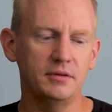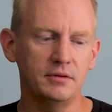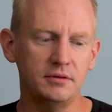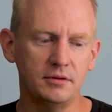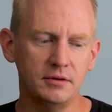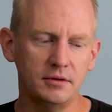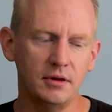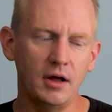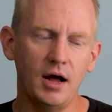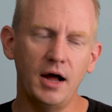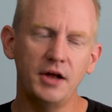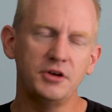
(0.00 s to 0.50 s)
It's
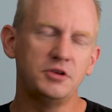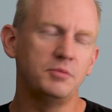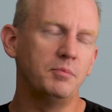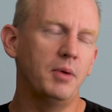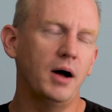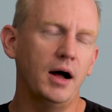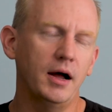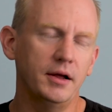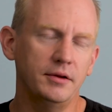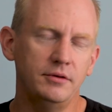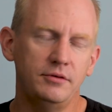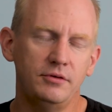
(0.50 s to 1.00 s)
a
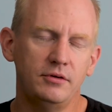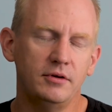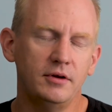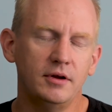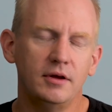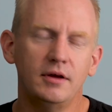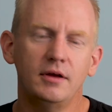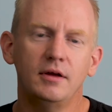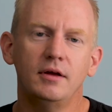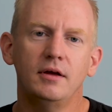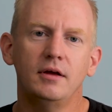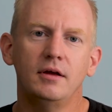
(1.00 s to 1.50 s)
hodgepodge
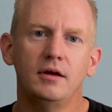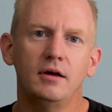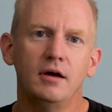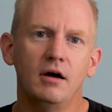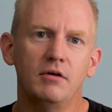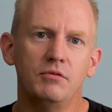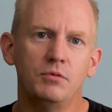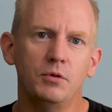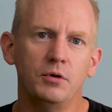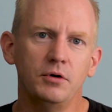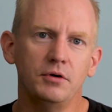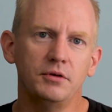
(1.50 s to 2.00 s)

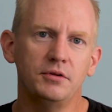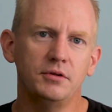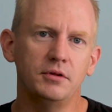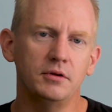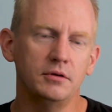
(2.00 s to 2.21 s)
of words.